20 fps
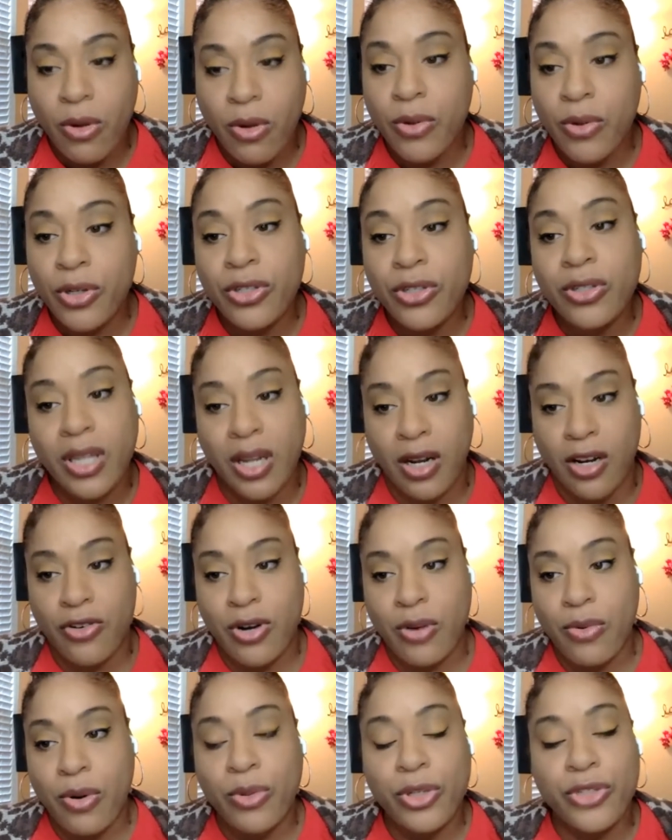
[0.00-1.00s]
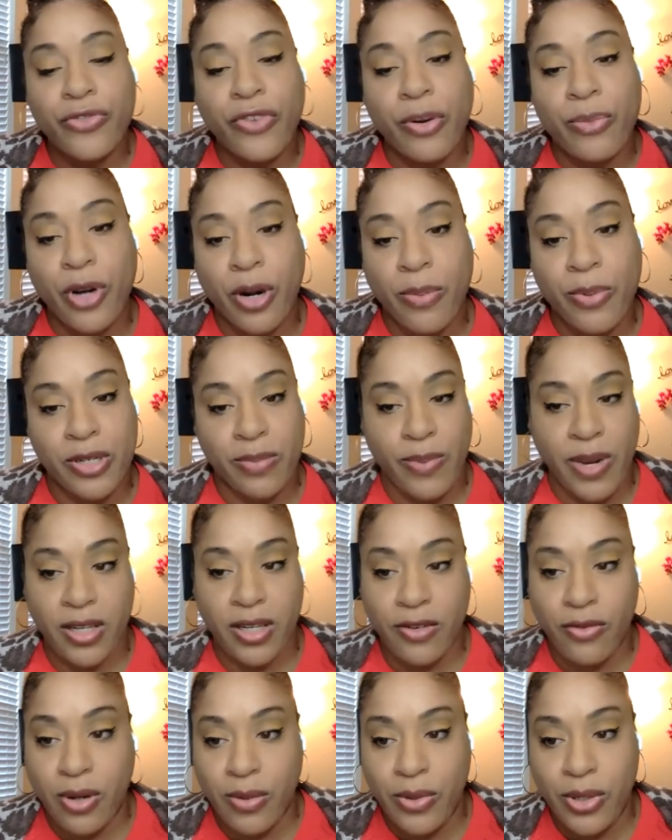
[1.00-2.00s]
What would you say, Andre? From your
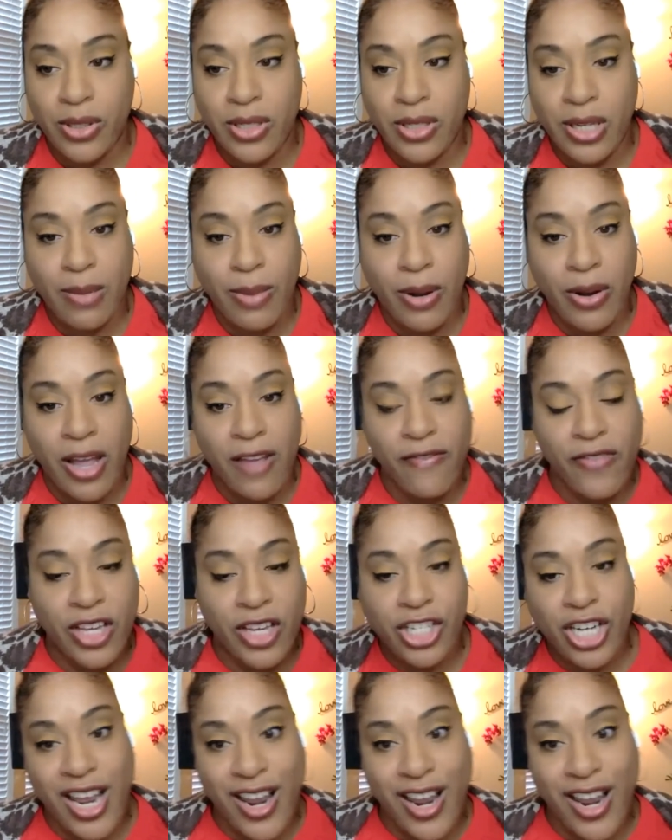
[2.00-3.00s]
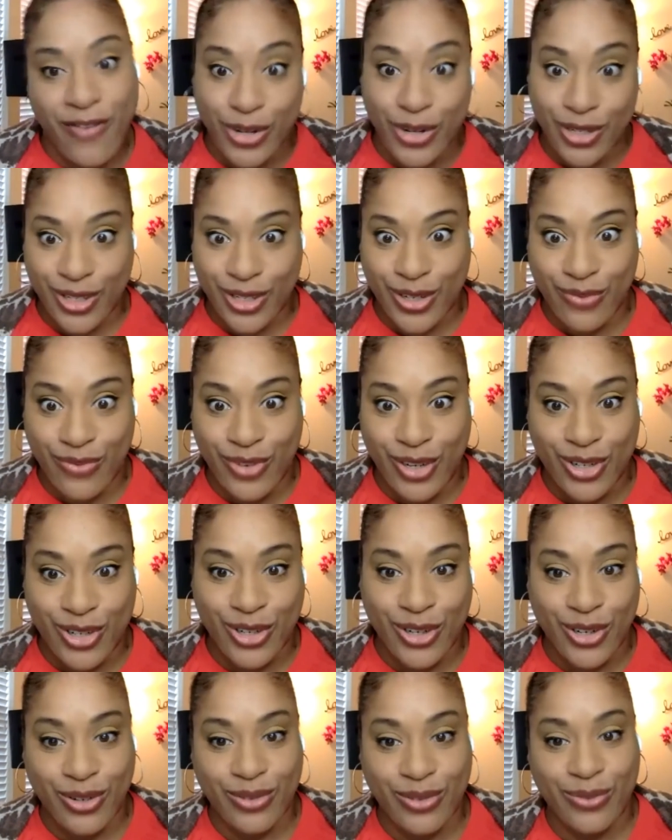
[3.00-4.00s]
perspective, what would you say about FHA versus
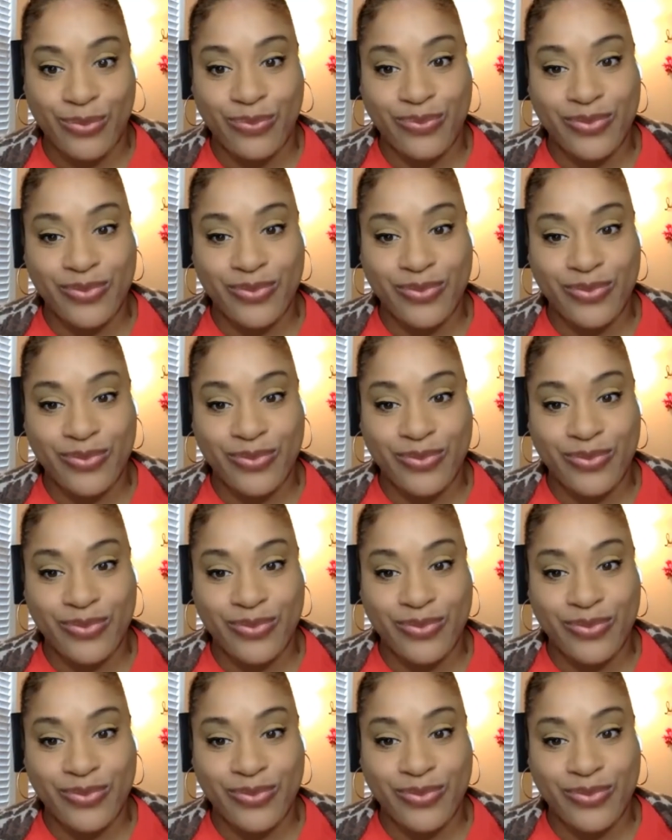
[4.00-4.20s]
conventional?